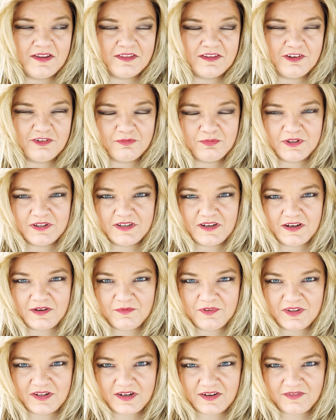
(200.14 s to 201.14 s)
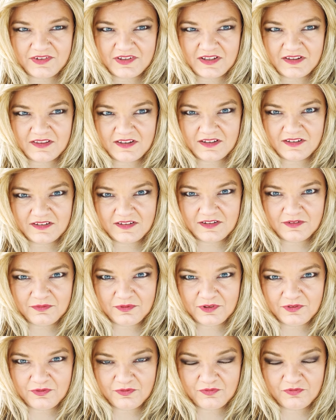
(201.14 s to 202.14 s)
There have been times that I've said things that
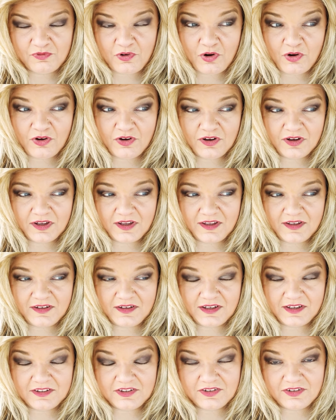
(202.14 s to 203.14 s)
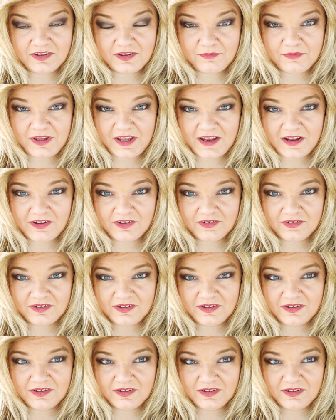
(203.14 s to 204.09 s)
were wrong and I took them down.